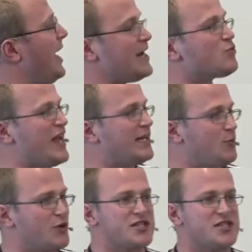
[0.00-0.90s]
And we end
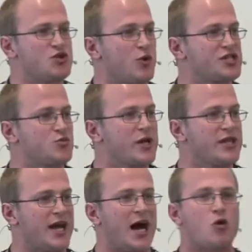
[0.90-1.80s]
up with this situation where
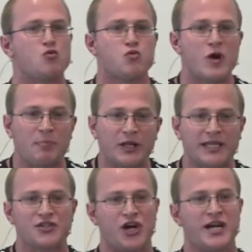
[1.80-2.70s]
there are
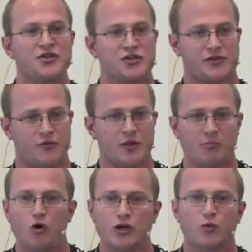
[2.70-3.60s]
rippling changes from the
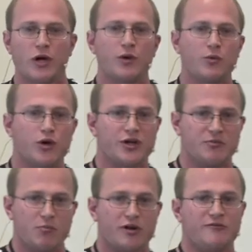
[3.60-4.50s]
point where we wanted to
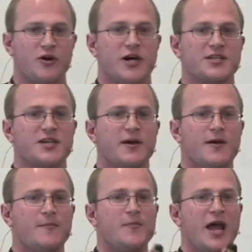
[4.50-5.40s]
modify it
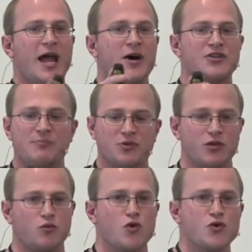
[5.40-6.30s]
out up to
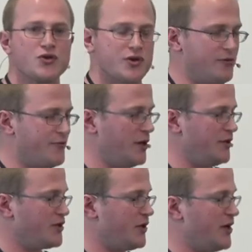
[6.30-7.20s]
the root of the
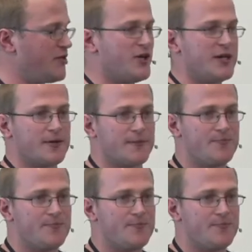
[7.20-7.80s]
entire thing.